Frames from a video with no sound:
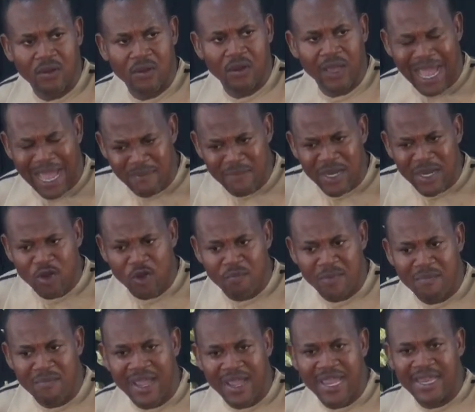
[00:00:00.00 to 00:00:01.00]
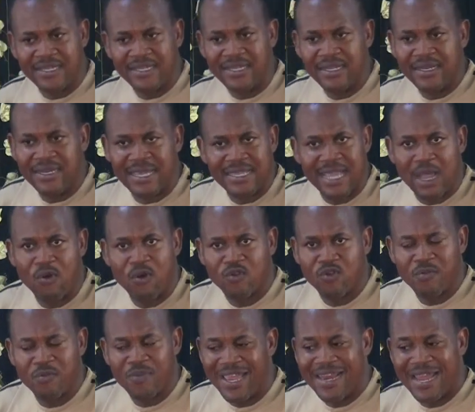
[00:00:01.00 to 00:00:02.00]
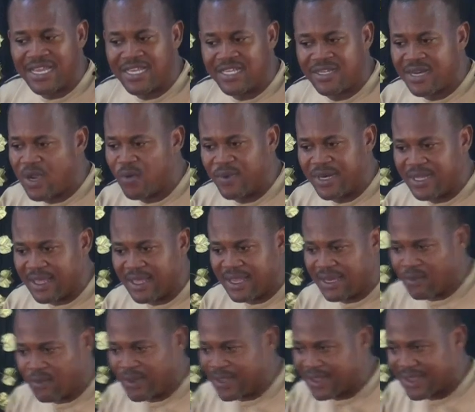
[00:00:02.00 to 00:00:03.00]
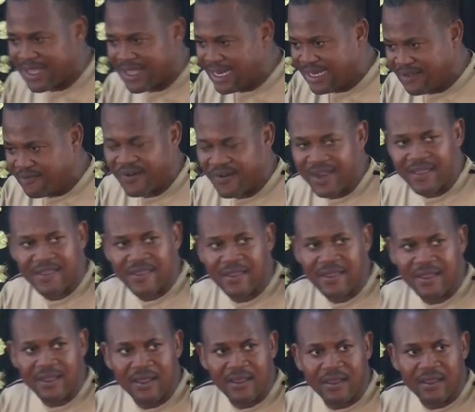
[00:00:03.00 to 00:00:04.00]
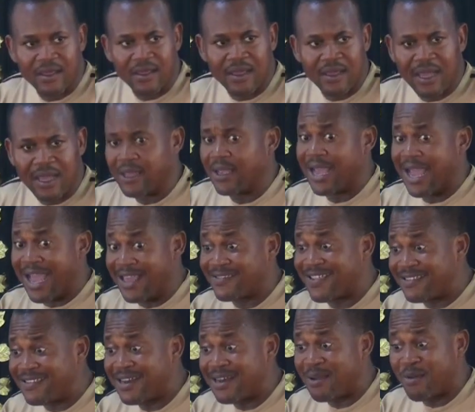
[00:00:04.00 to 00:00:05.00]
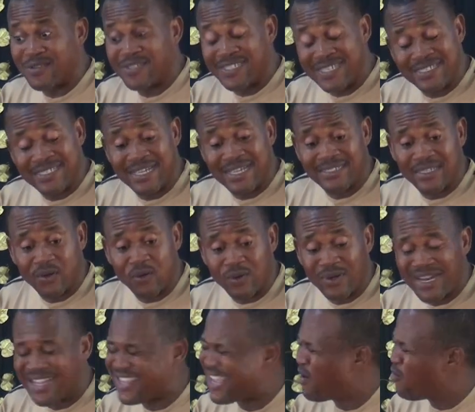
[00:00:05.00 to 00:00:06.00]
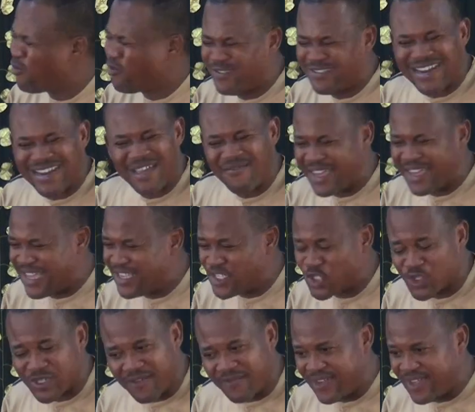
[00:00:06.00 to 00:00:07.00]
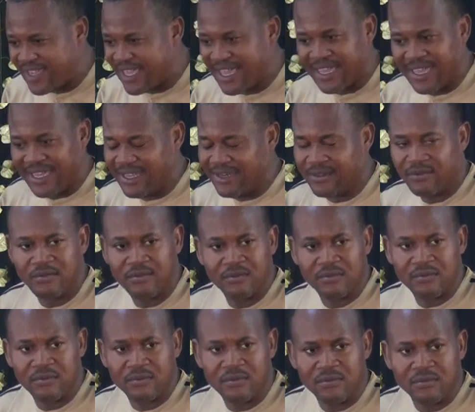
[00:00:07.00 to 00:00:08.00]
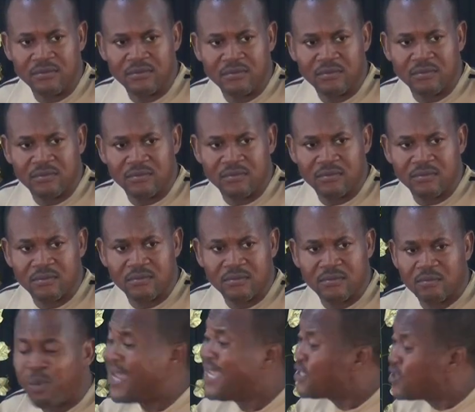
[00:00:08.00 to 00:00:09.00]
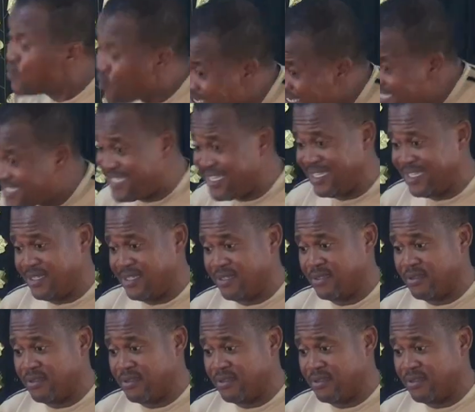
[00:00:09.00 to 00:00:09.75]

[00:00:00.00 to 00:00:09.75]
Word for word: I made up my mind that I want to be a Nigerian with, with a difference. I started about six years ago that I won't drive against traffic again. But it's not easy.